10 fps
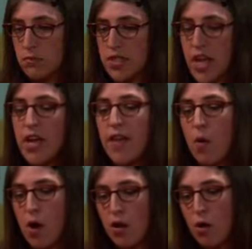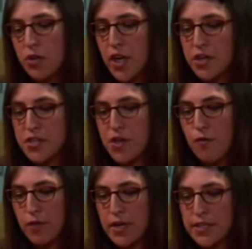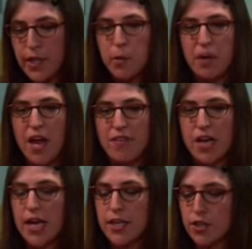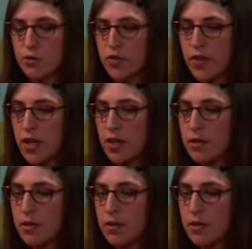Saying that while holding a snowflake's a little bit heavy-handed, don't you think?